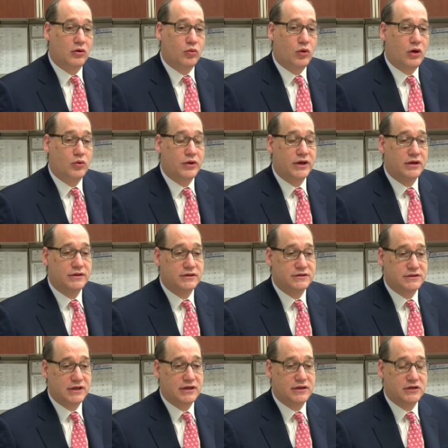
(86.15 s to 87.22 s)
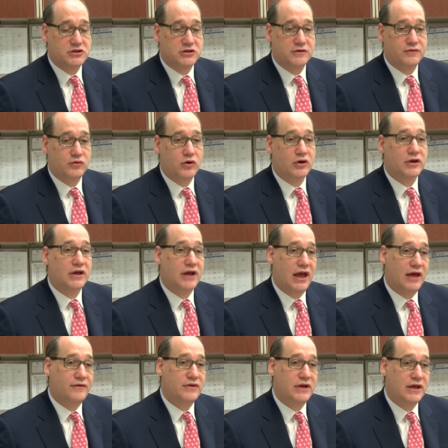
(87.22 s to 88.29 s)
while we understand that shift work can
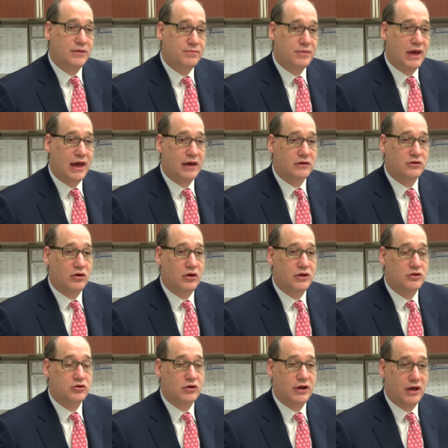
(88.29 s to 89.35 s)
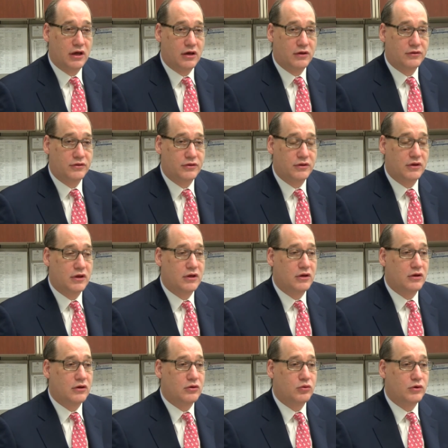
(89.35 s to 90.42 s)
have an impact on your health,
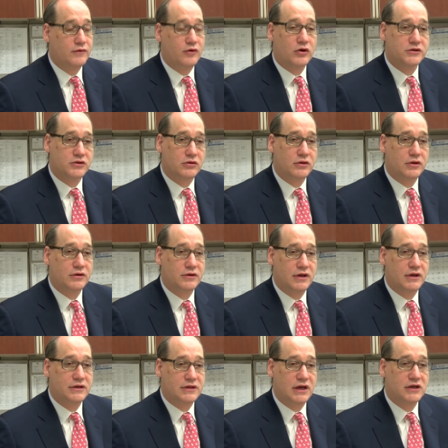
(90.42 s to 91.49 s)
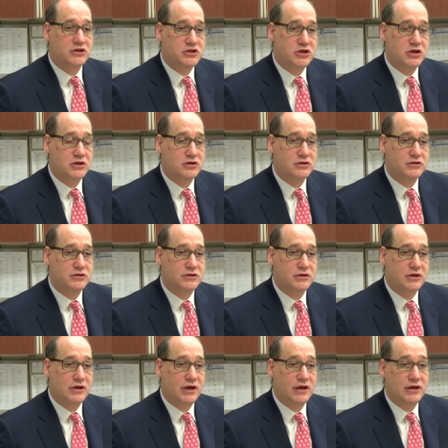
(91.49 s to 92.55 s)
we've also learned that it takes years
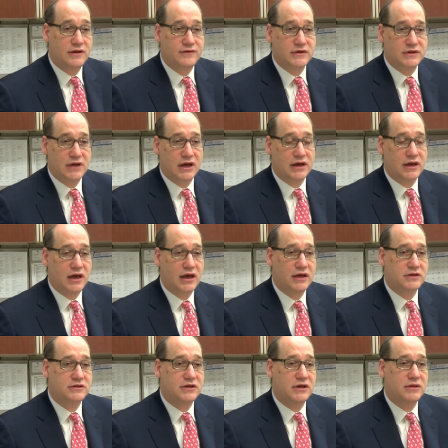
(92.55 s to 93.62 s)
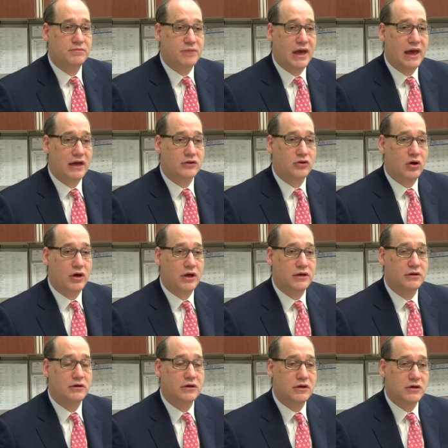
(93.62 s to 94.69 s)
and even decades to impact
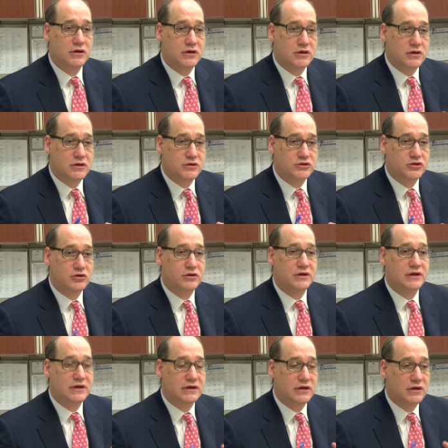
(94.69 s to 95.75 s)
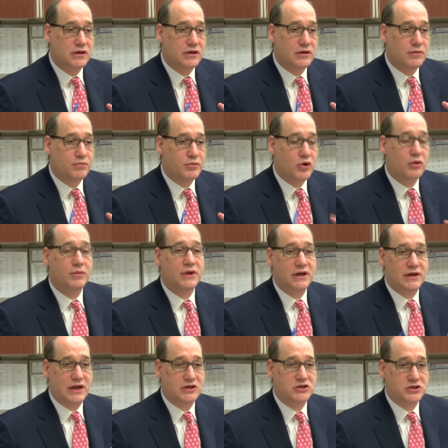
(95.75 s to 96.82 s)
on certain
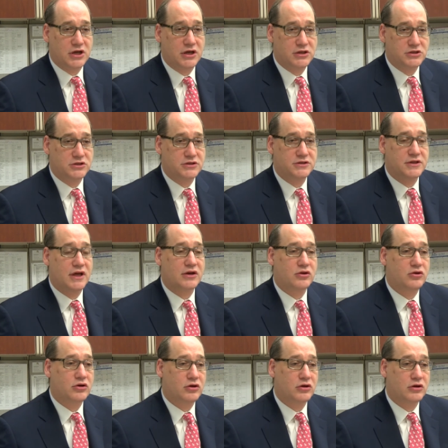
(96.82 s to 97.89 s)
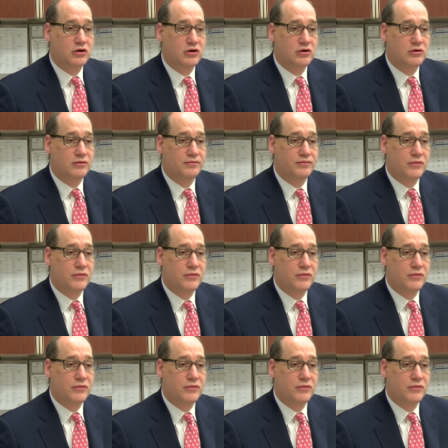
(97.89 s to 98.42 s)
permanent changes that could occur.